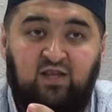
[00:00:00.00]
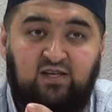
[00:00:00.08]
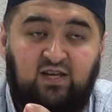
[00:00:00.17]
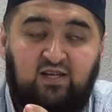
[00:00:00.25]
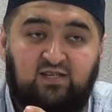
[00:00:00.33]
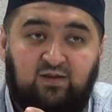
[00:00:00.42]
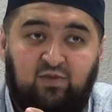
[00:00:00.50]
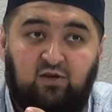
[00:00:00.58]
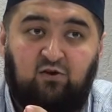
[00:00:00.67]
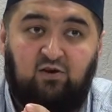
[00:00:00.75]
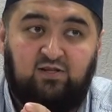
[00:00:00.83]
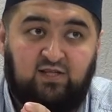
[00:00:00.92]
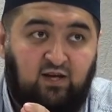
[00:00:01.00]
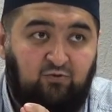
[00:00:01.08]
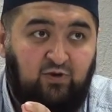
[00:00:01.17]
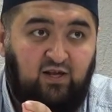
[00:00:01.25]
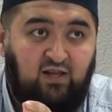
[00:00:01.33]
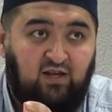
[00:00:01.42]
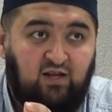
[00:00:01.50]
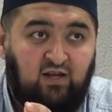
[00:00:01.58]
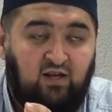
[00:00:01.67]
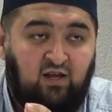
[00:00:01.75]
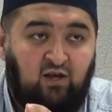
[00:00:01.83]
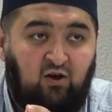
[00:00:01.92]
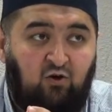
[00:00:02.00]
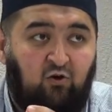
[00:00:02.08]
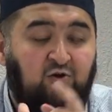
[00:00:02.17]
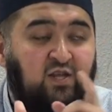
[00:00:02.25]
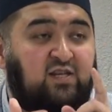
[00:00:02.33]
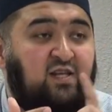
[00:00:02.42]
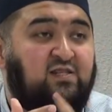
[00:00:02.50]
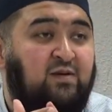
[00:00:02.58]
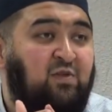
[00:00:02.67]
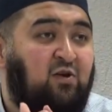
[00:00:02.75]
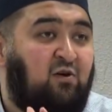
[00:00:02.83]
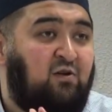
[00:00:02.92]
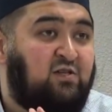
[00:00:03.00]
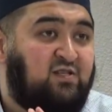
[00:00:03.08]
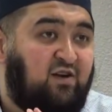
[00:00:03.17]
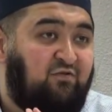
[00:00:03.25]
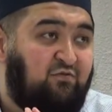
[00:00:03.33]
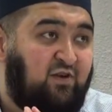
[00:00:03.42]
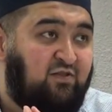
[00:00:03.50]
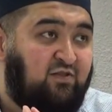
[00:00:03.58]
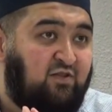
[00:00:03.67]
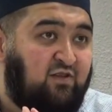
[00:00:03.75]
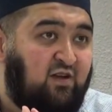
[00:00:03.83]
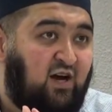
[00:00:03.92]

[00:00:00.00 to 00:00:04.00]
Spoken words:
they did something called ta'wil, or they did something called tafwid.